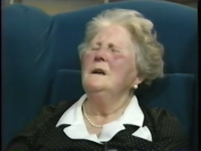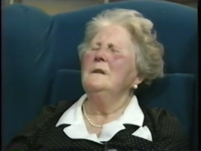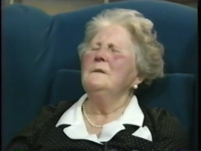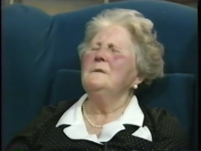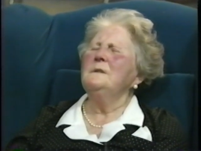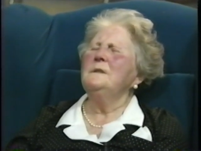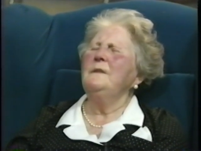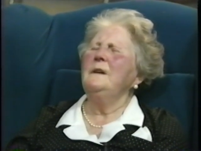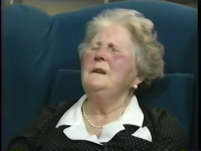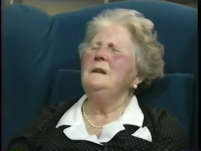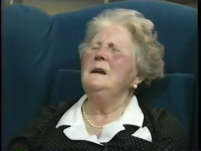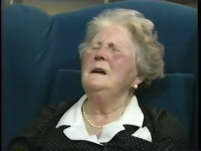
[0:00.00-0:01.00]
there was a
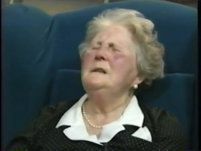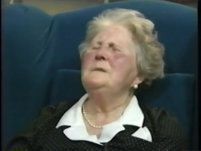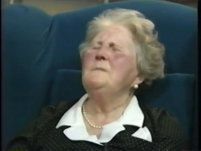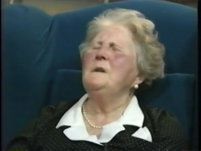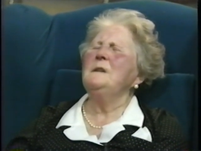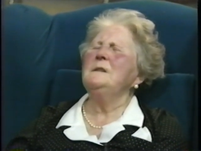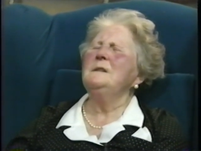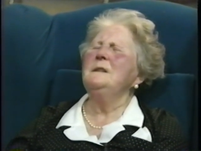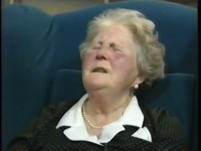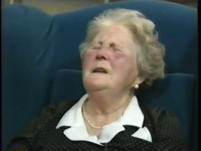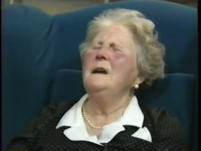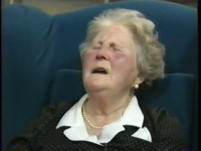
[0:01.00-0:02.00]
very nice
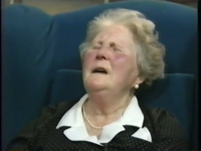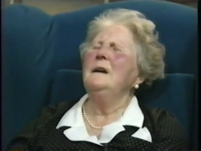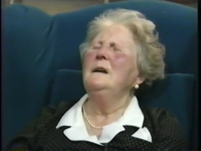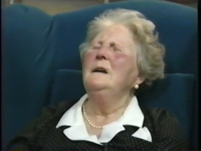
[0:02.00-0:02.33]
person there